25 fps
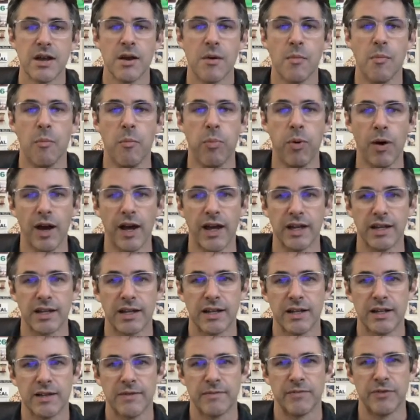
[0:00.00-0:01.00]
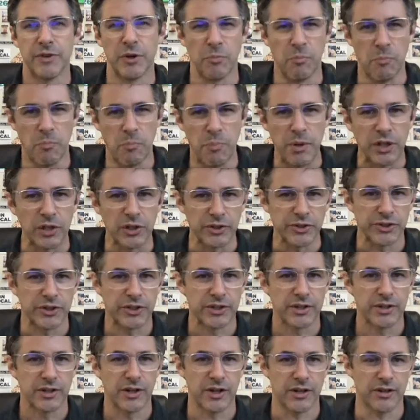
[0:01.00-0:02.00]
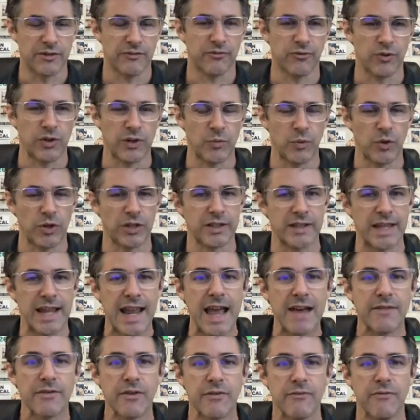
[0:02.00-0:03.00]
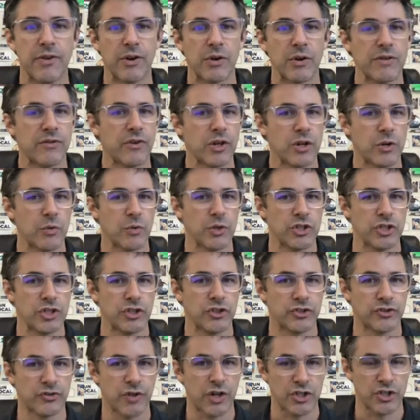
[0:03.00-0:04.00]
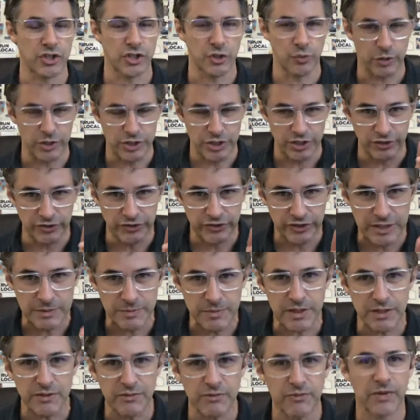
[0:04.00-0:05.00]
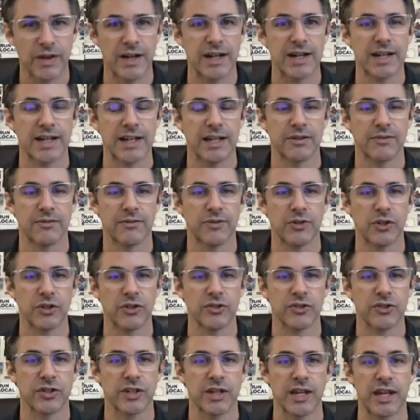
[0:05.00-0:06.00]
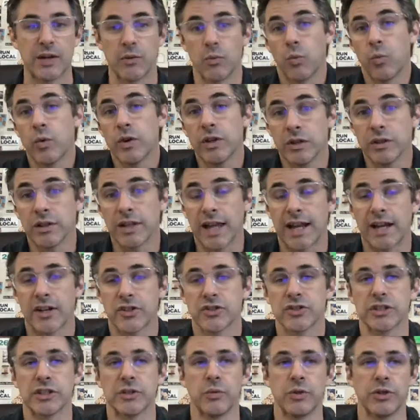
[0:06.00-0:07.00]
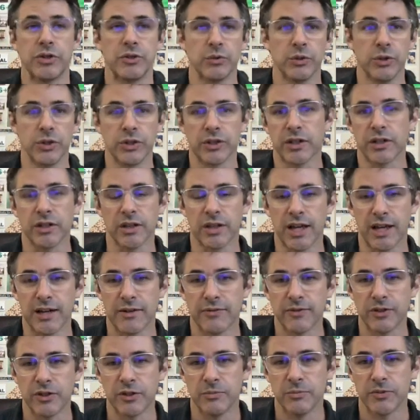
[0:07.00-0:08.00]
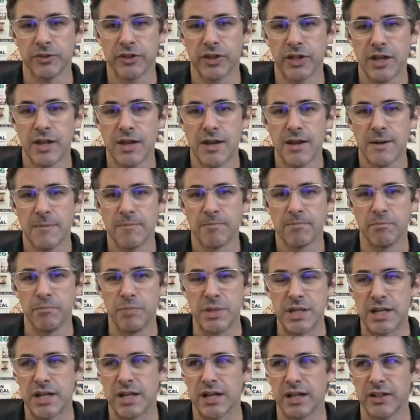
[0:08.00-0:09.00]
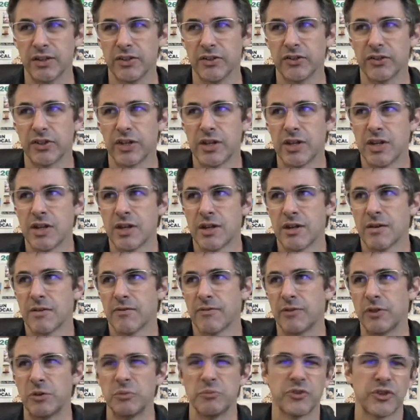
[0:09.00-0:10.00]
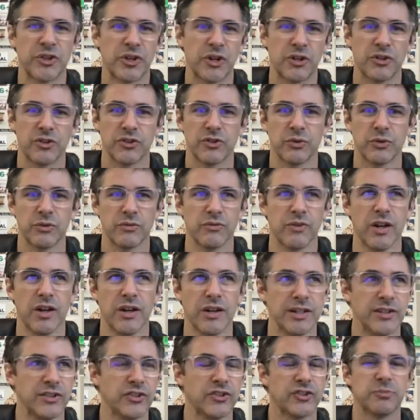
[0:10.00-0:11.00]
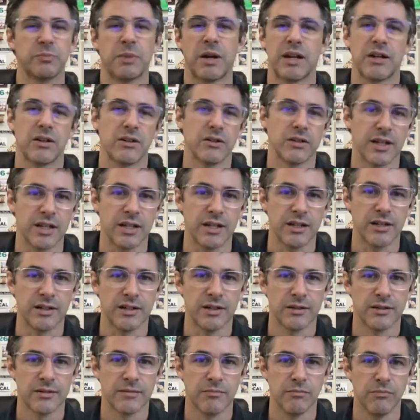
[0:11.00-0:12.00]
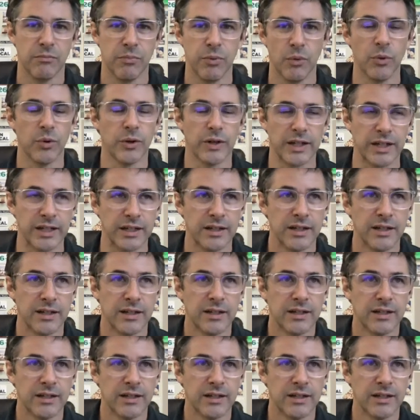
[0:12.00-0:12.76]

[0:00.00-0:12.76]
But they're built on a framework, and they have a very, very rigid structure, which can seem confining at first, and will actually when you look at a lot of films, because films that are sort of uninspired and boring,